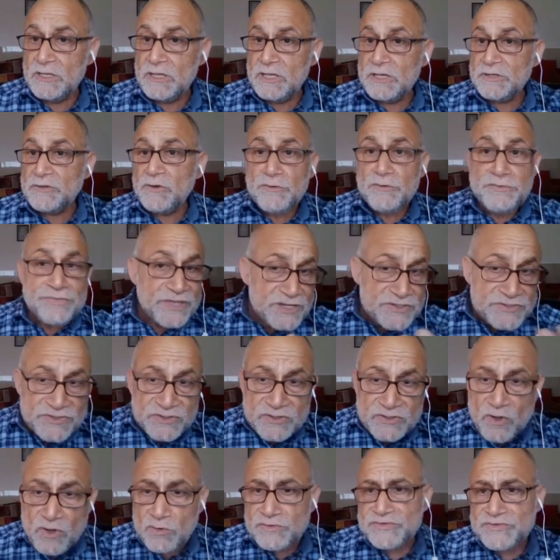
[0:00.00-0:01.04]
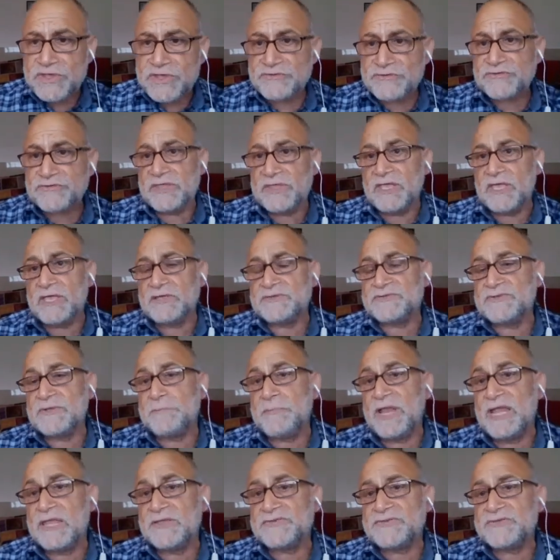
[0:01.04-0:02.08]
No, there is no such thing as a
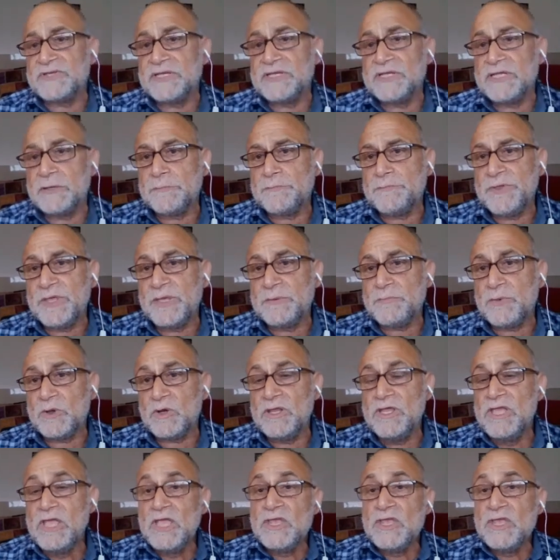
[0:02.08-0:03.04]
Palestinian people.